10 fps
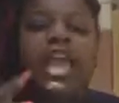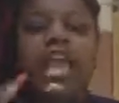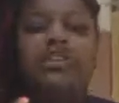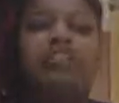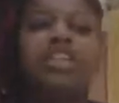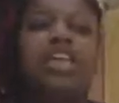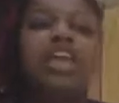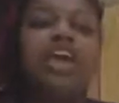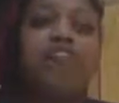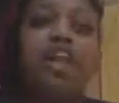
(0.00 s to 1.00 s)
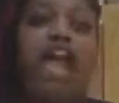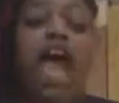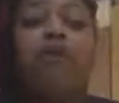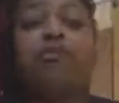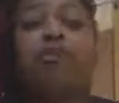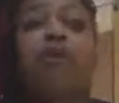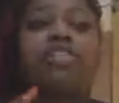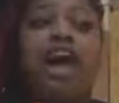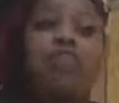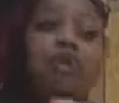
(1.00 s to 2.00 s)
Interestingly enough, the
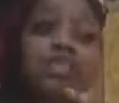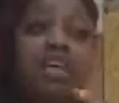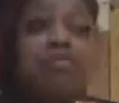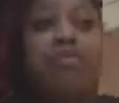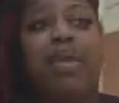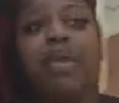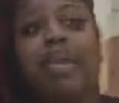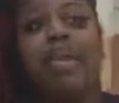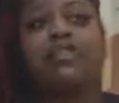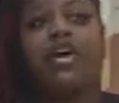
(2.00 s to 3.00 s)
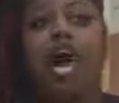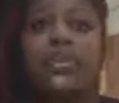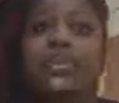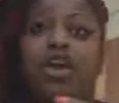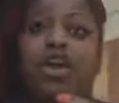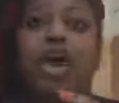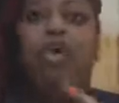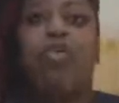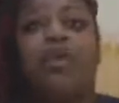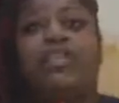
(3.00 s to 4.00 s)
ones I've noticed that have been making the commentary
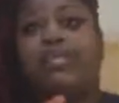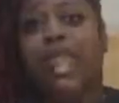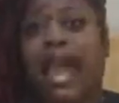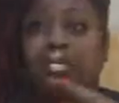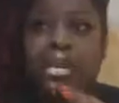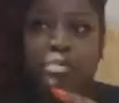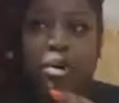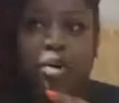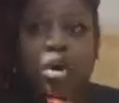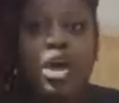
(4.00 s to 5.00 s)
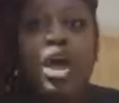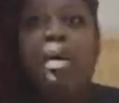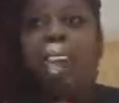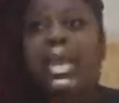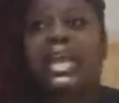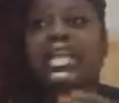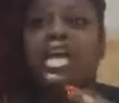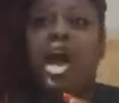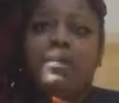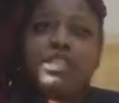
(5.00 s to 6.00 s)
are wealthy black people making the
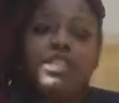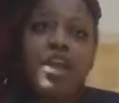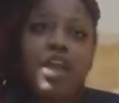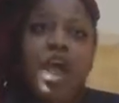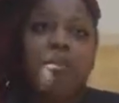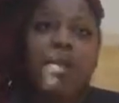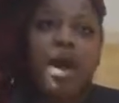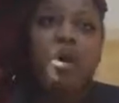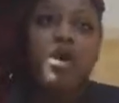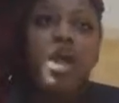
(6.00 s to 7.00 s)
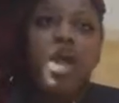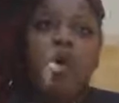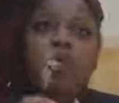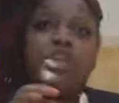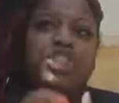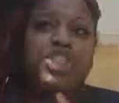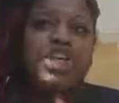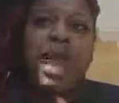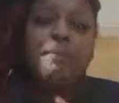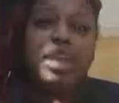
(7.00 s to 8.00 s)
commentary about we should
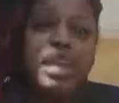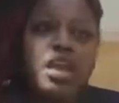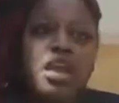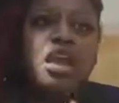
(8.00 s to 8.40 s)
not be